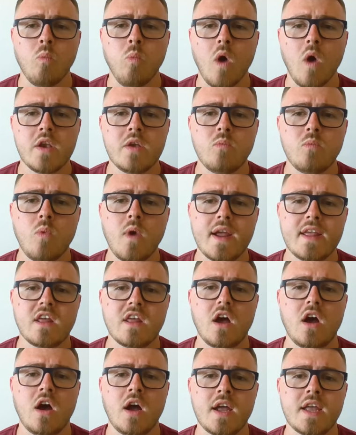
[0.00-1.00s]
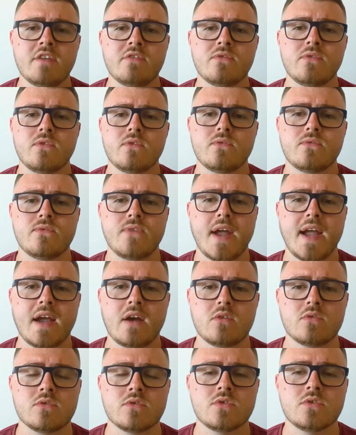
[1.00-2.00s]
One way that I've
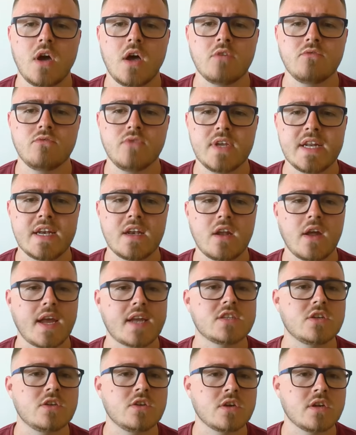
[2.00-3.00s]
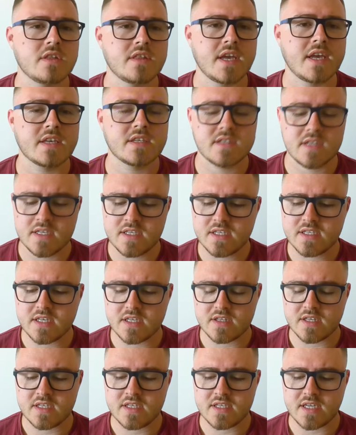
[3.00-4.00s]
found I really like to look at this. This
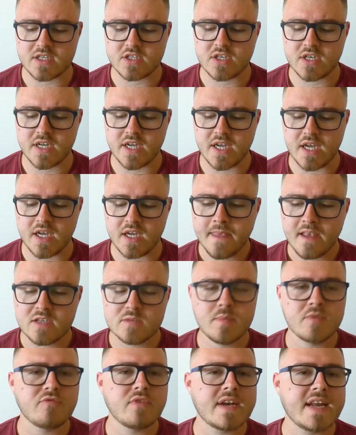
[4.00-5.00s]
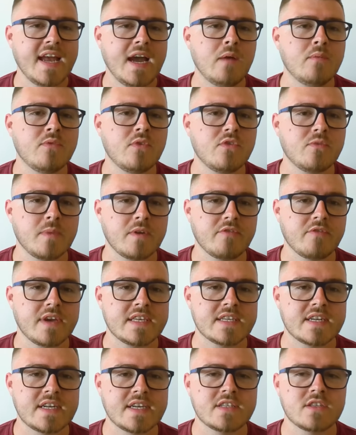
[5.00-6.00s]
has been really helpful for me
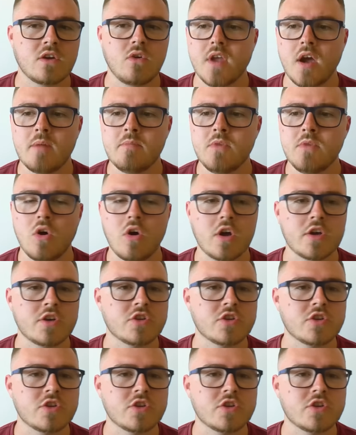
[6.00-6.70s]
recently. So I'm not an